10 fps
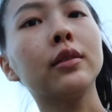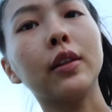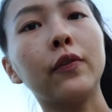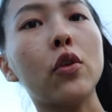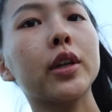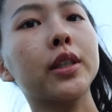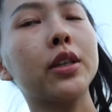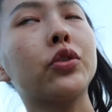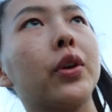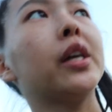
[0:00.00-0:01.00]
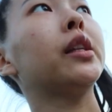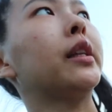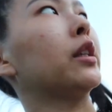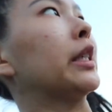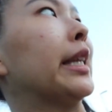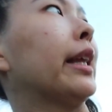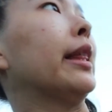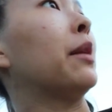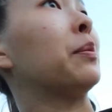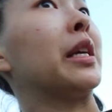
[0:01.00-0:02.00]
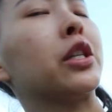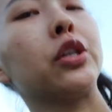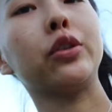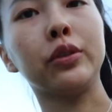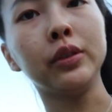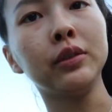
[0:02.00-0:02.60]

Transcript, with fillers: the forested trail and it just like led me to